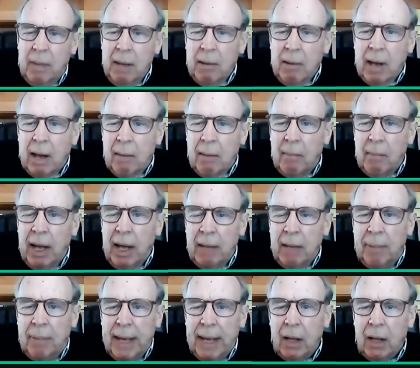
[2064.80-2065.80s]
uh,
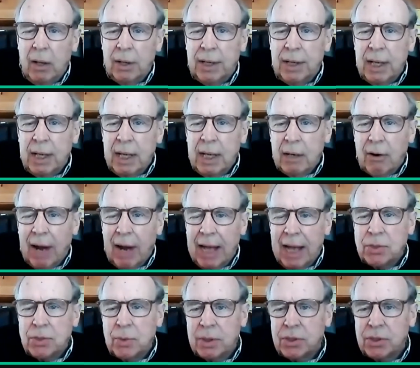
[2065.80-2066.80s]
impelled
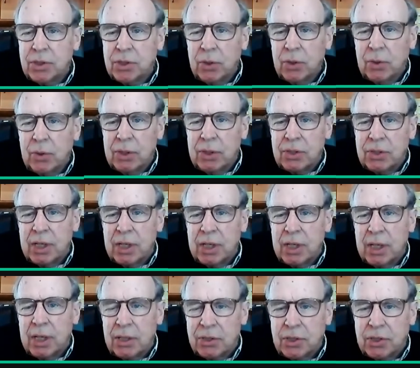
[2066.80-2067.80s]
graduate students and
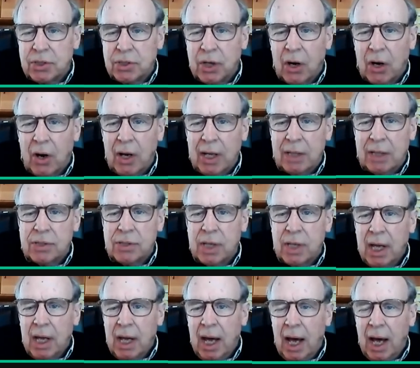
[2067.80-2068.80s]
historians
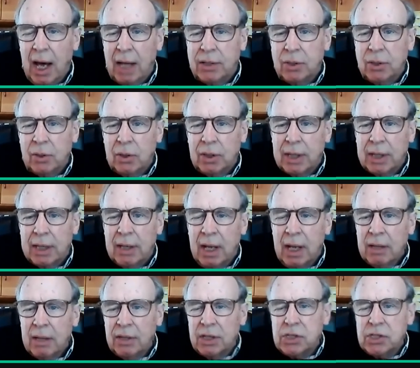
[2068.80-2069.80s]
uh, to look at
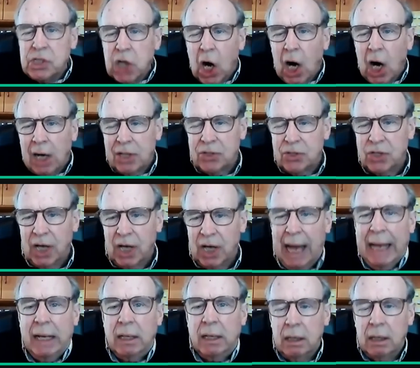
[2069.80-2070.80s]
the dark
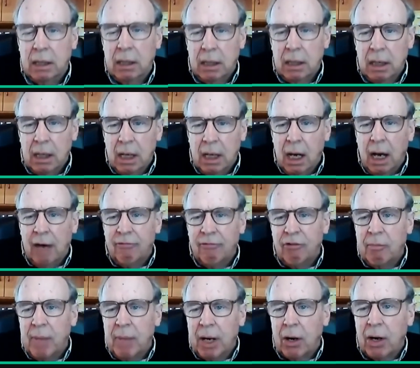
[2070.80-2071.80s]
side of
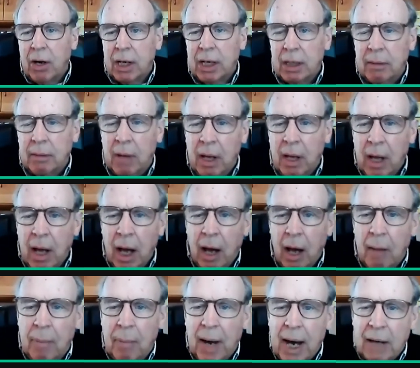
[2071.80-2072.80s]
American
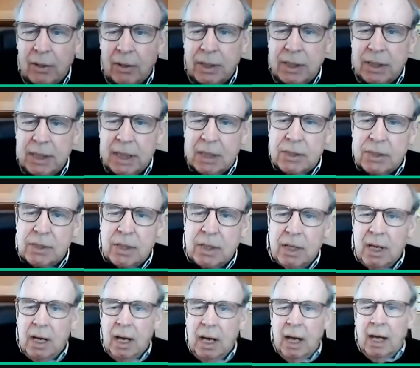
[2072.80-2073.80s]
uh, politics
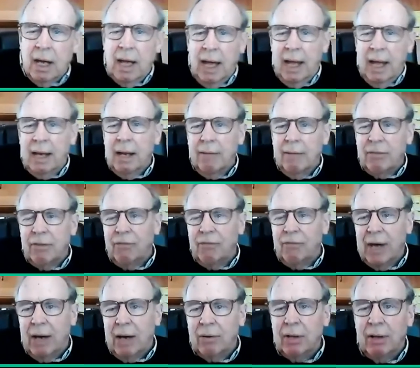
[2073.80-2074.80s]
uh, and of the
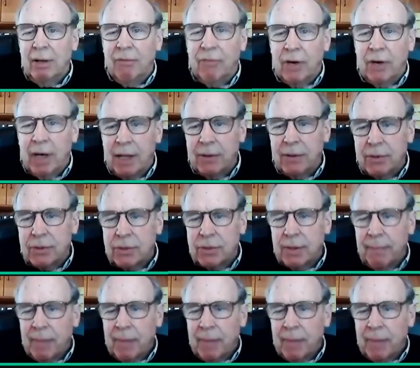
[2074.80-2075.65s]
founding fathers.